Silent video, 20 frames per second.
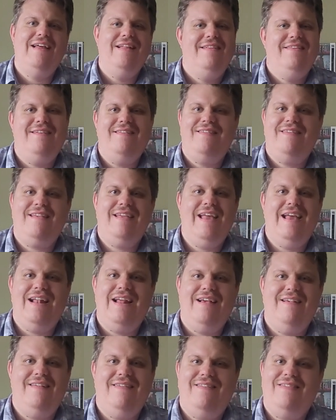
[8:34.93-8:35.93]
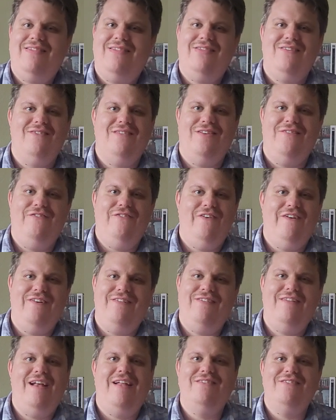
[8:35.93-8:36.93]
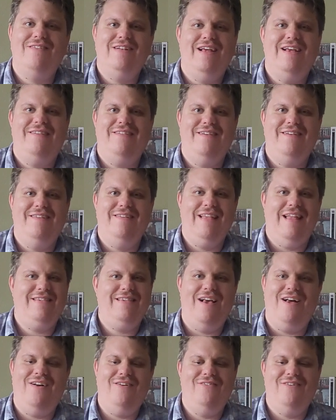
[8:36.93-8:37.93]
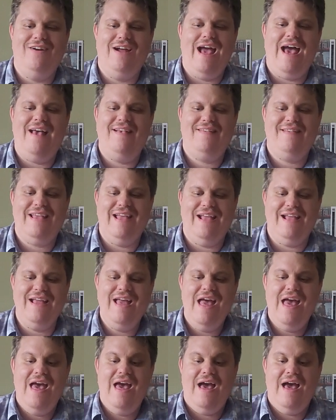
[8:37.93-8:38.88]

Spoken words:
Just get us through the first 100 issues. That's all we're asking.